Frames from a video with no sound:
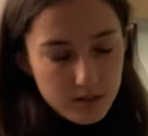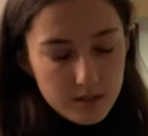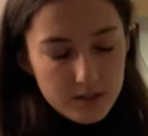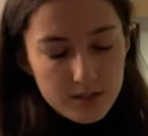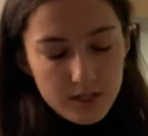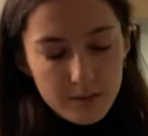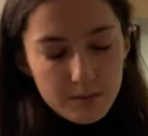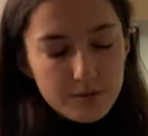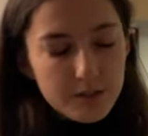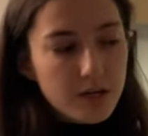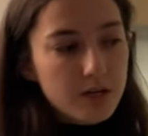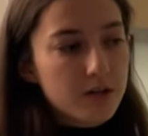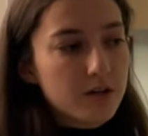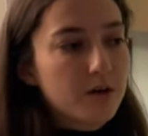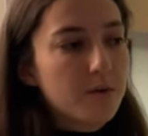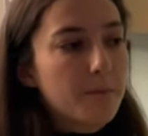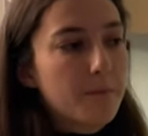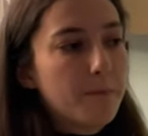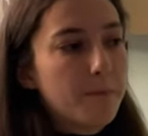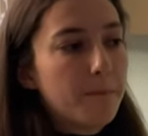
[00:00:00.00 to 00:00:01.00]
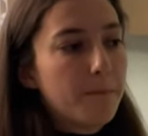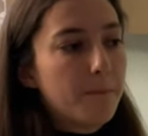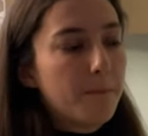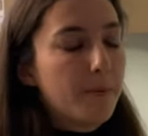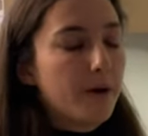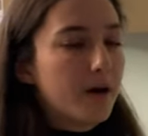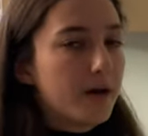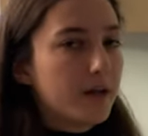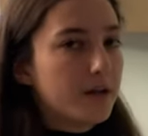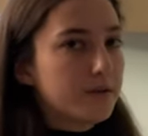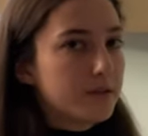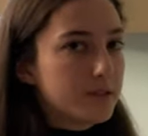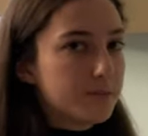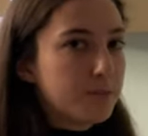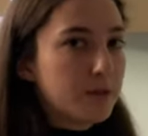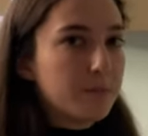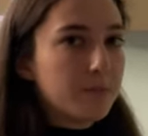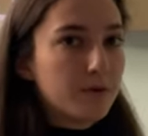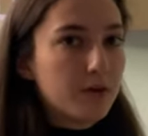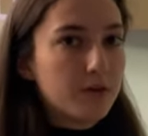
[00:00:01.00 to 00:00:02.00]
same gender, but
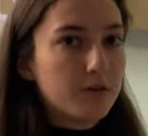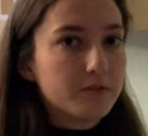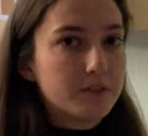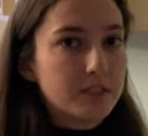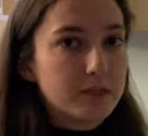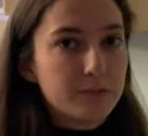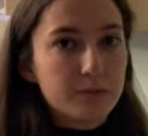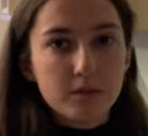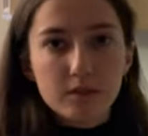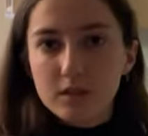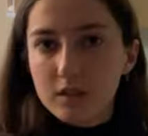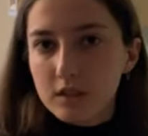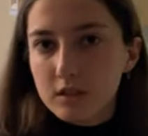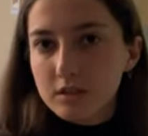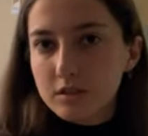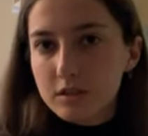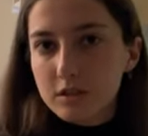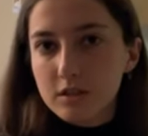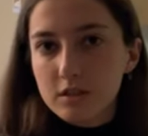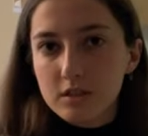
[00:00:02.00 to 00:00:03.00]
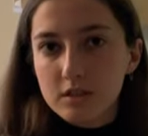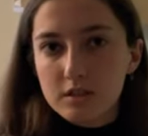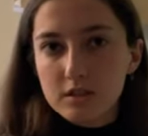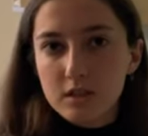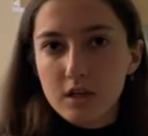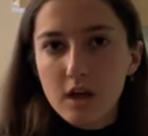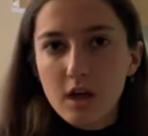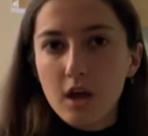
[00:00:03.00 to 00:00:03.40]
people of similar cultures,